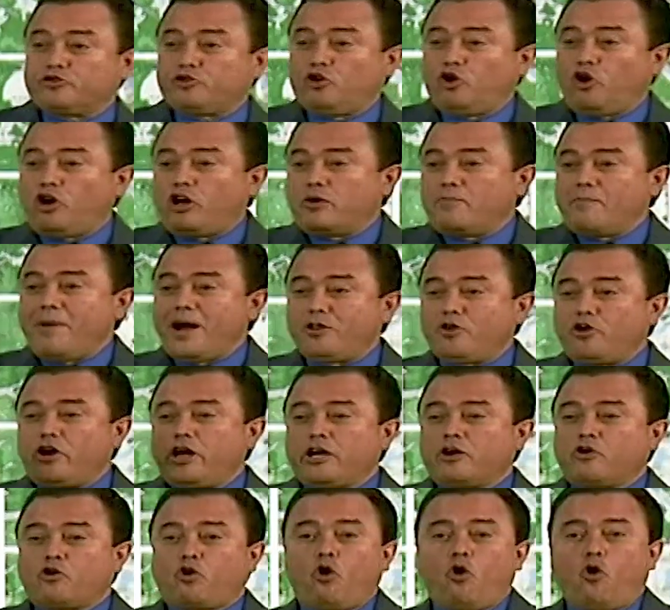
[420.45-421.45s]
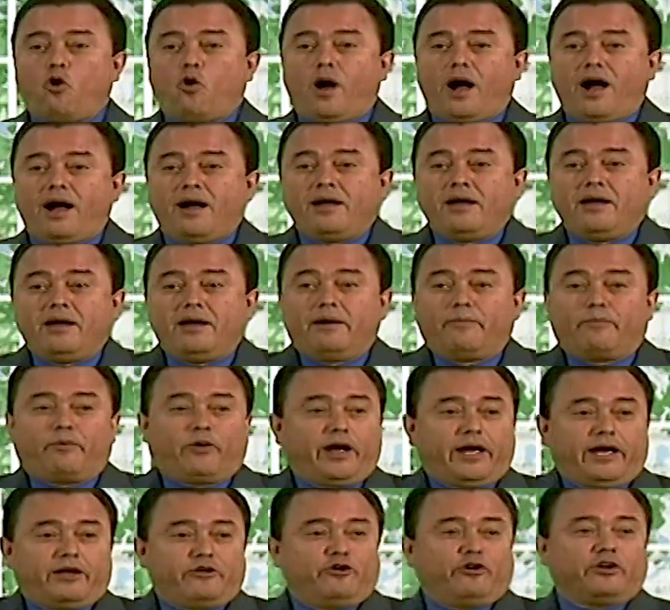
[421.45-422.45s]
That is why the brothers in
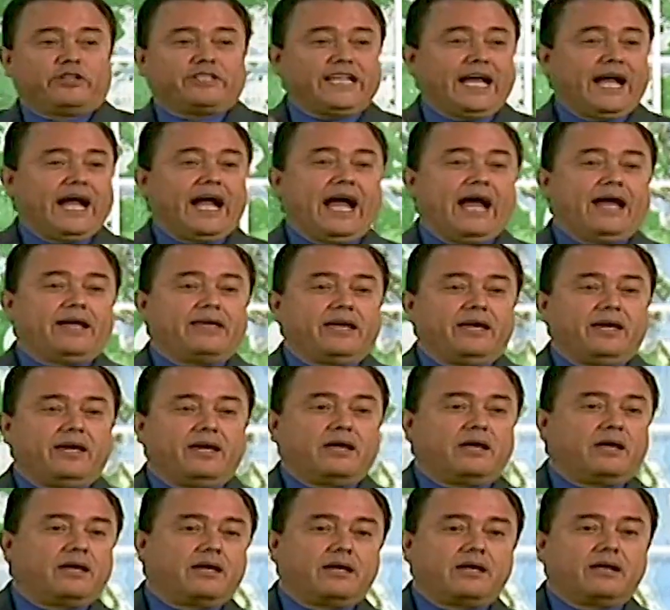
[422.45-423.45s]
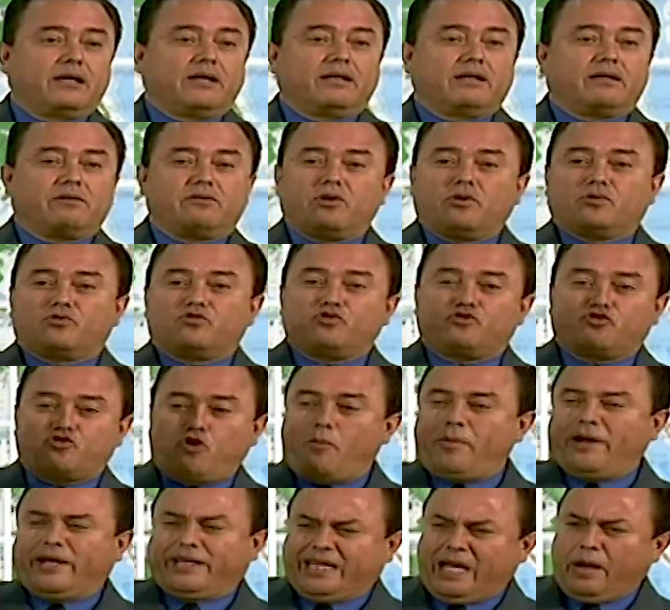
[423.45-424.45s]
Cuba, they are there. We submit
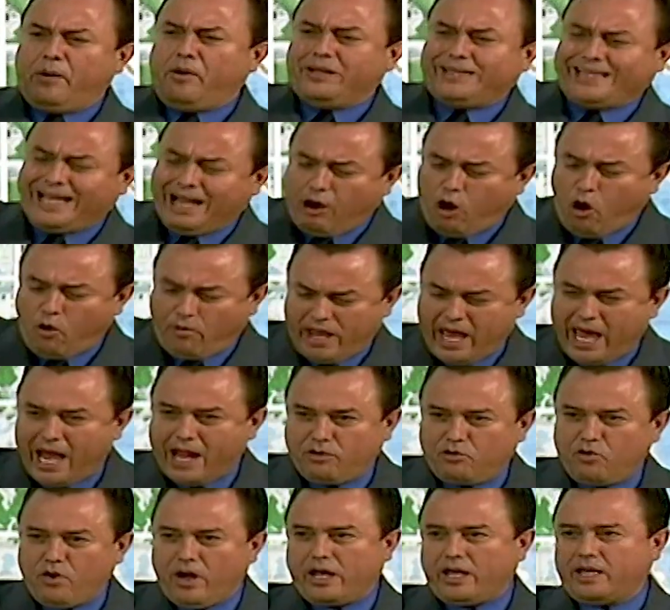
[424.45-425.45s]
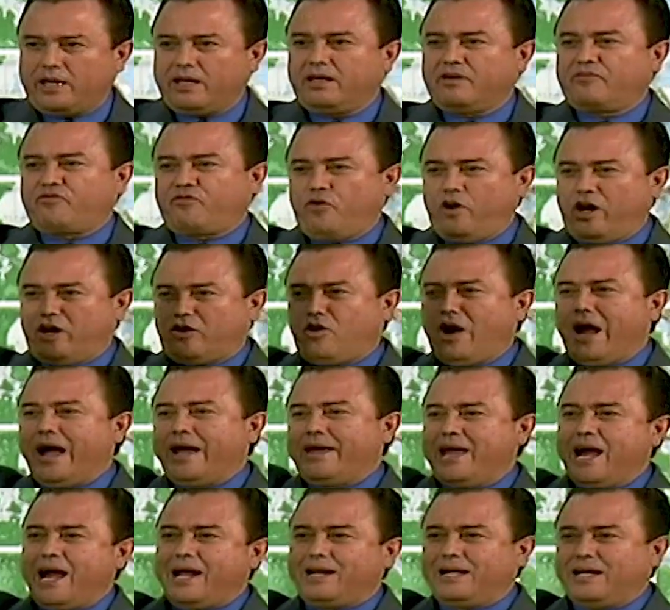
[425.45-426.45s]
to this government and they went to
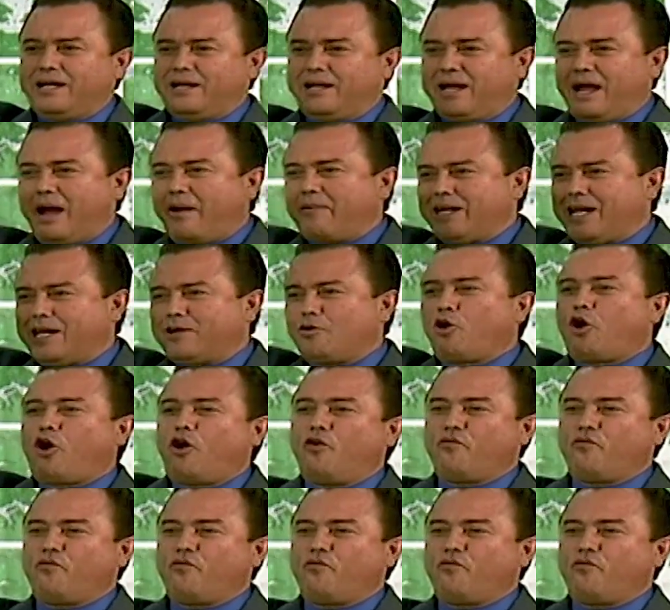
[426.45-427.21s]
talk to Fidel